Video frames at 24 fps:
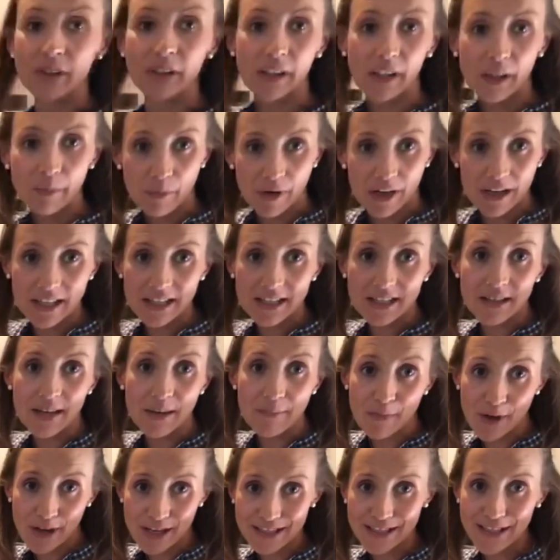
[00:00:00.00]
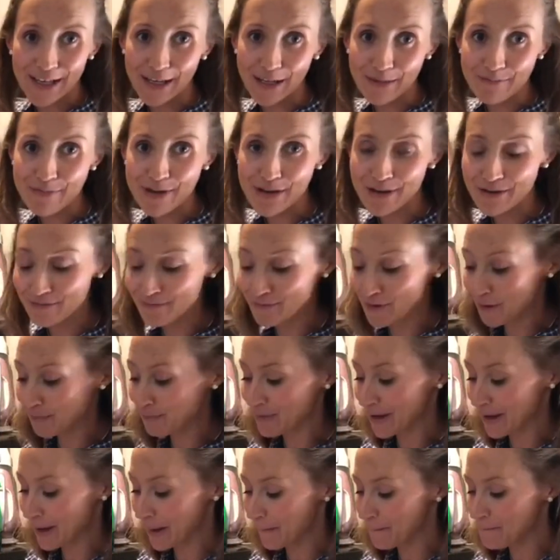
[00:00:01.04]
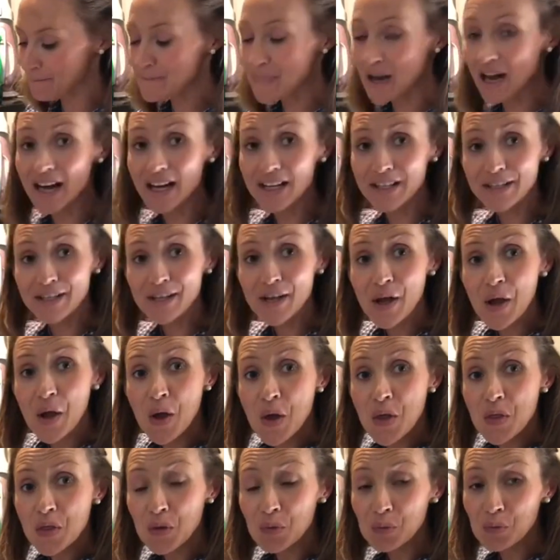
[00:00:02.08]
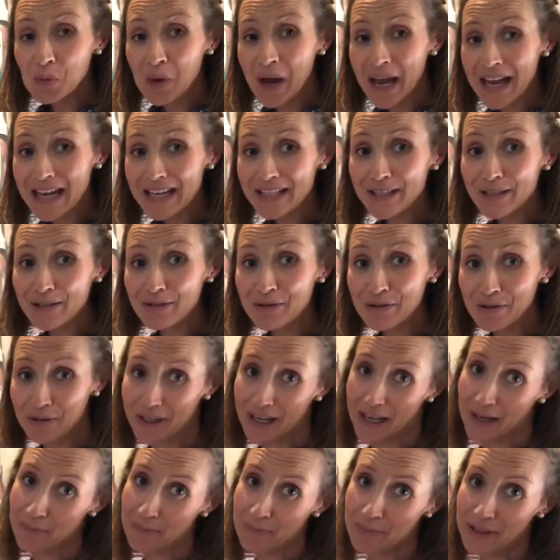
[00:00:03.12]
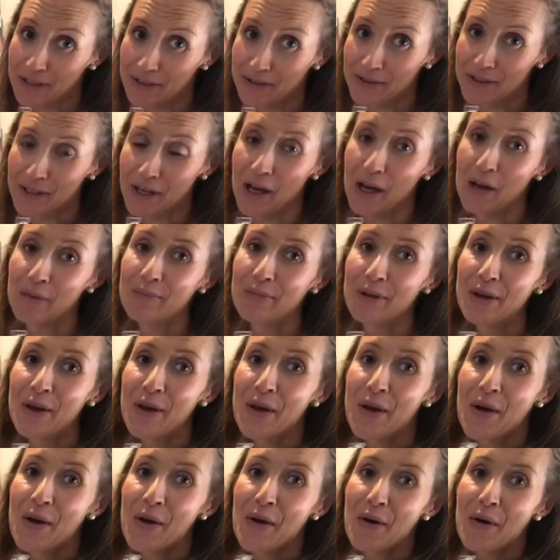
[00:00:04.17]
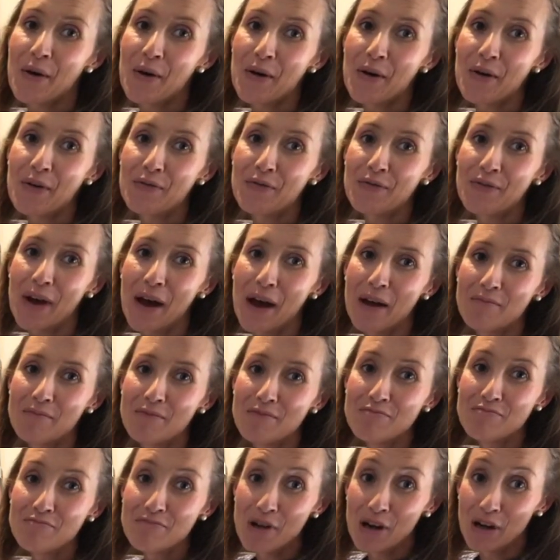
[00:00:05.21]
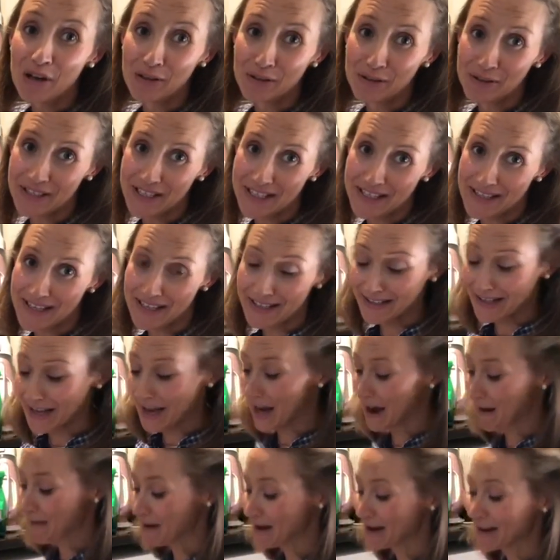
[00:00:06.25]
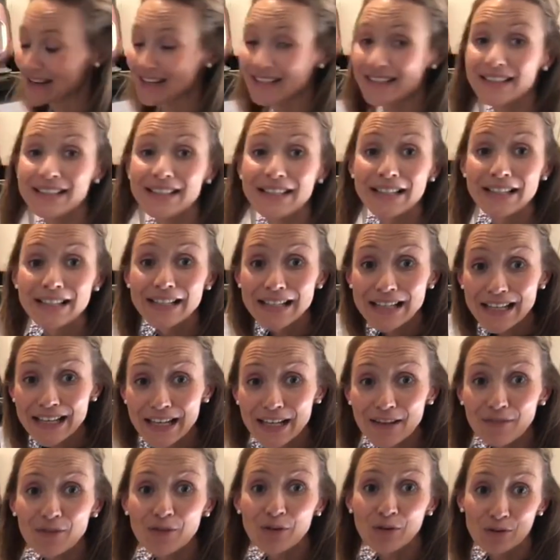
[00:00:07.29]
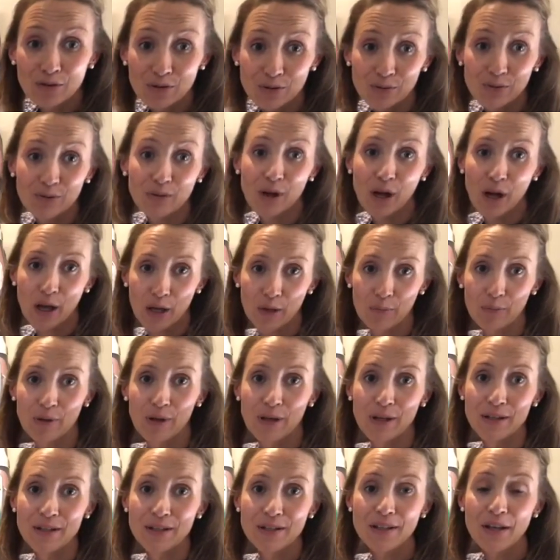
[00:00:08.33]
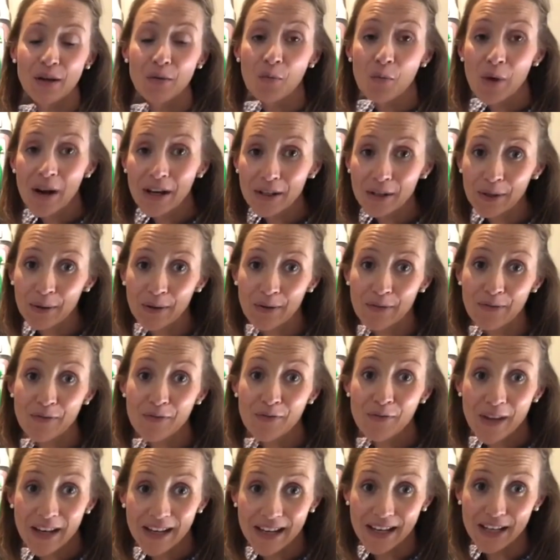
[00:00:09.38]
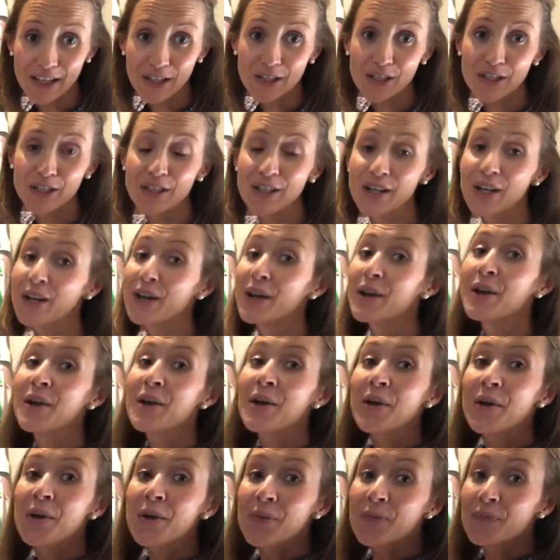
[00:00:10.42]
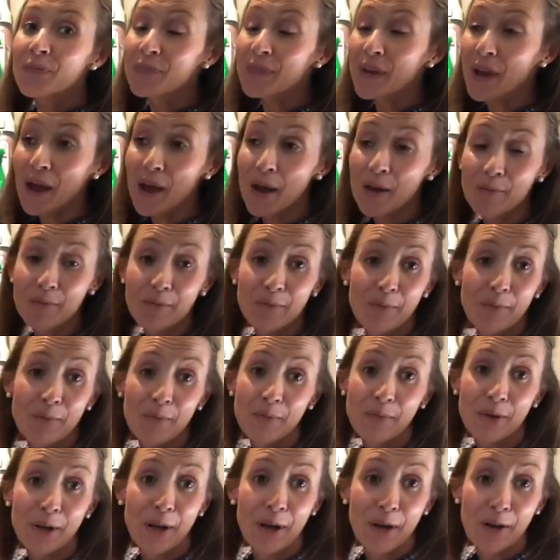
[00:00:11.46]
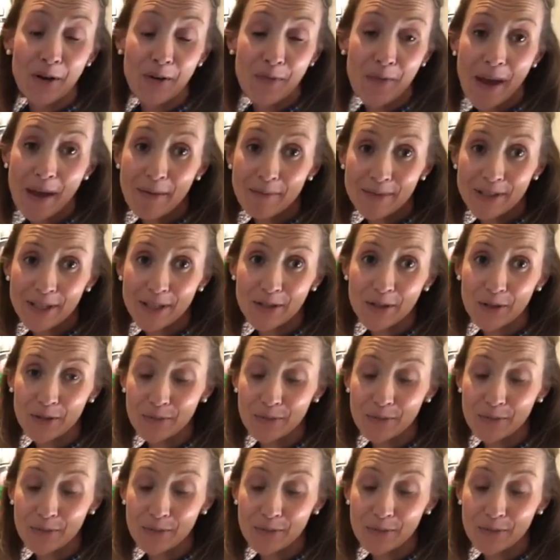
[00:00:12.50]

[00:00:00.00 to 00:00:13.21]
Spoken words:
it might take a bit of rubbing, but the way to not get a buildup of mold in this area is to leave your door open. So when you have finished, and you've emptied